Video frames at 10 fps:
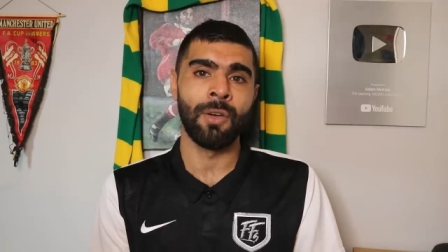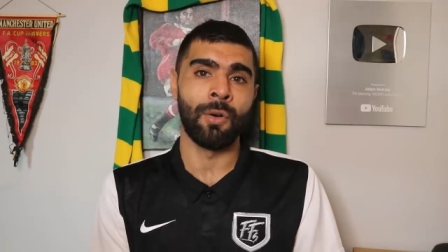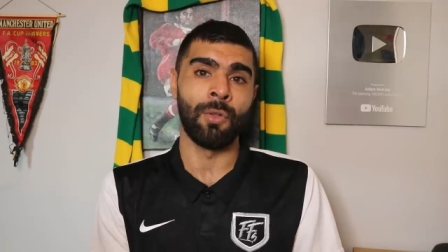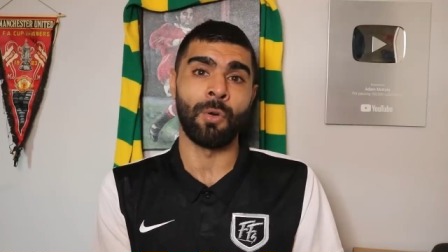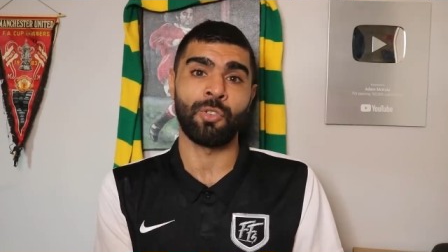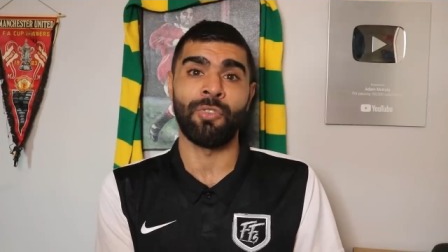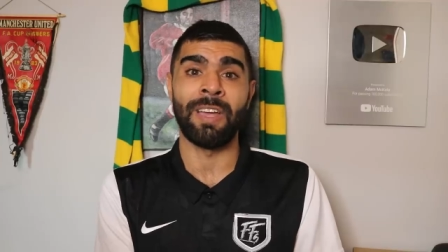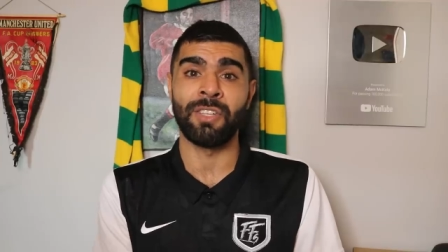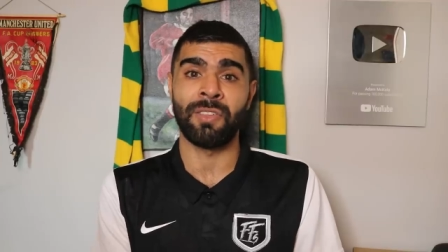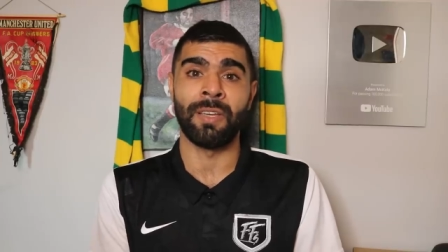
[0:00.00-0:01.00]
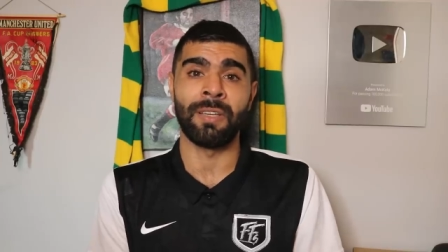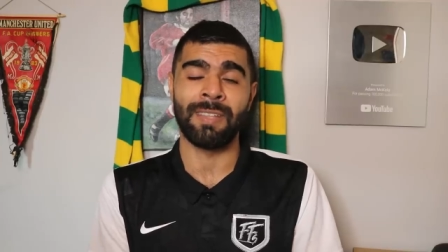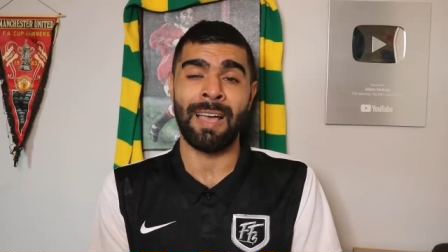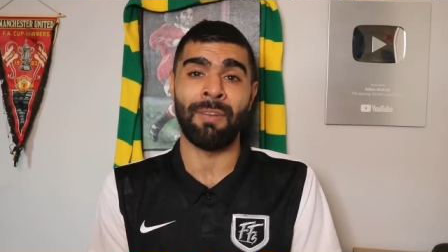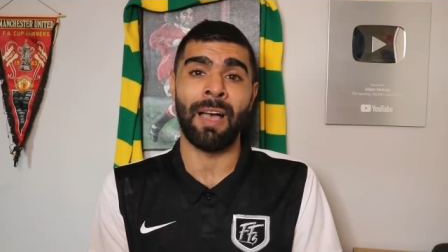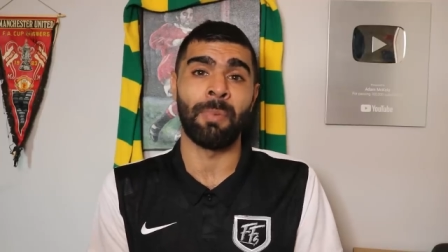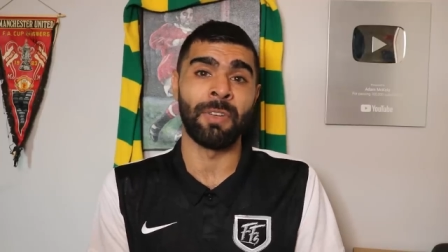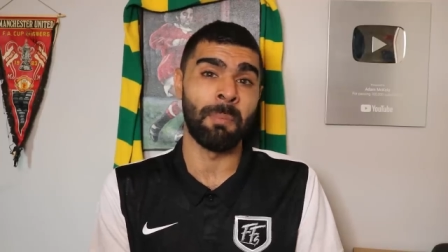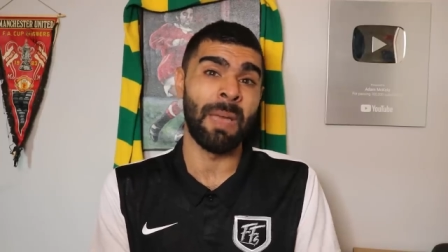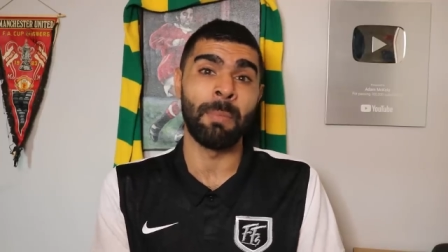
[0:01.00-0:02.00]
although stranger things have
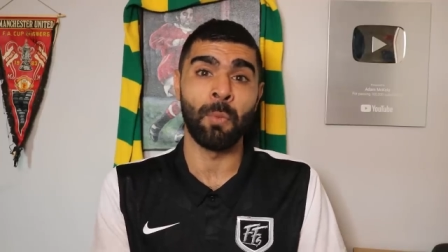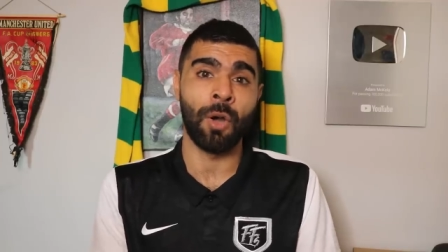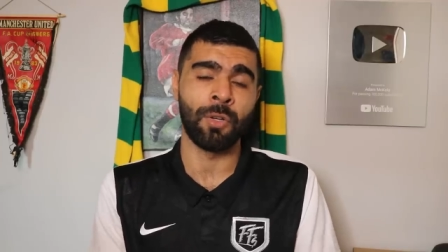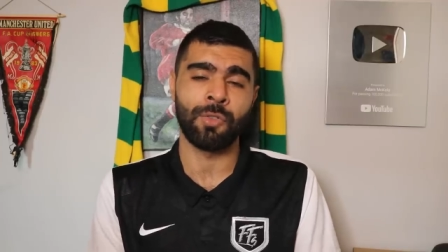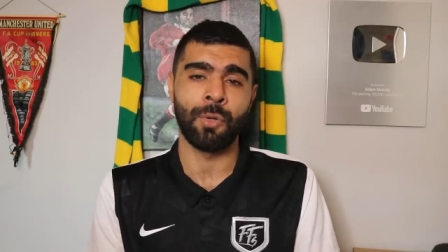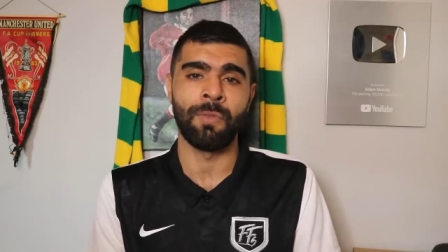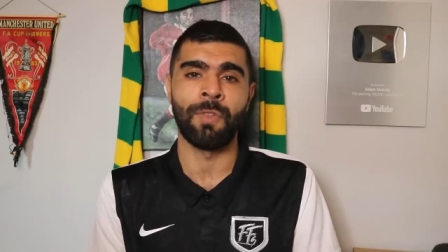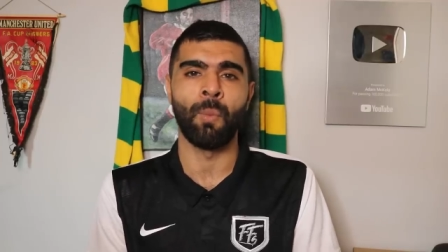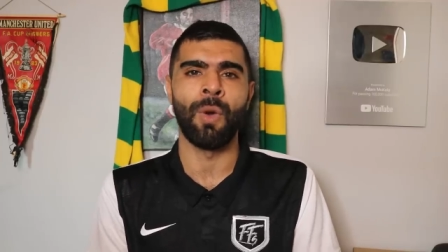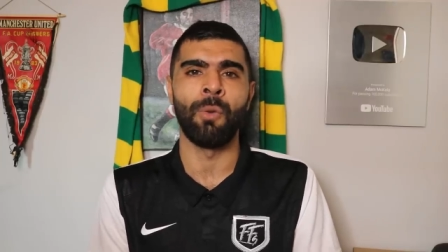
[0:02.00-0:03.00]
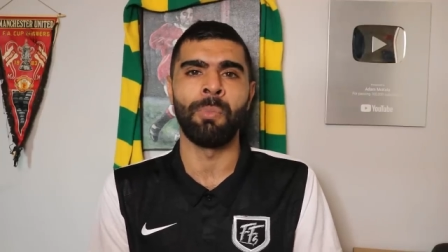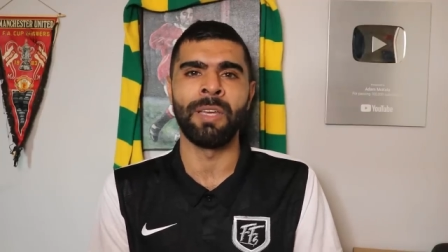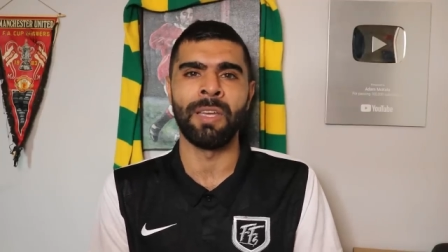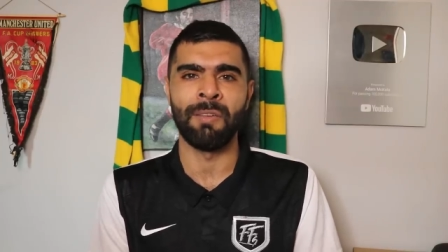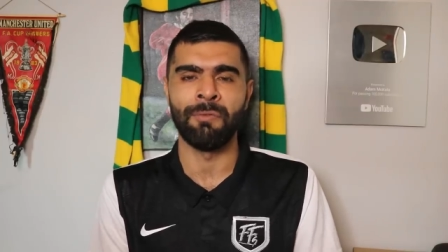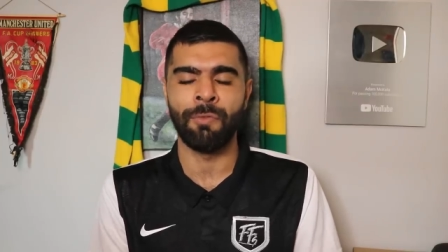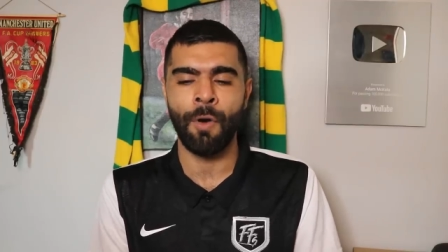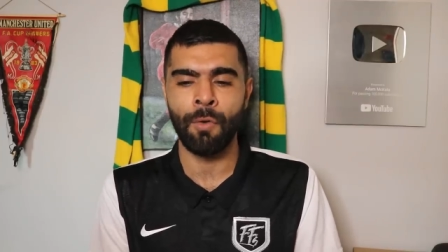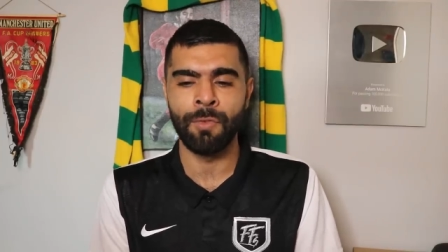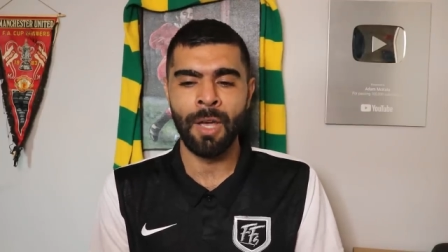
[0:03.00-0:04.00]
happened and maybe one or two of them will be
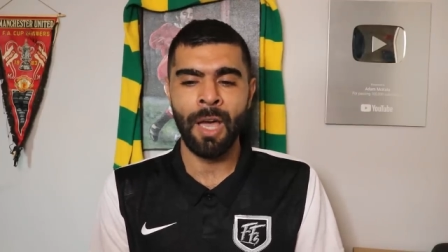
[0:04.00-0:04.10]
involved.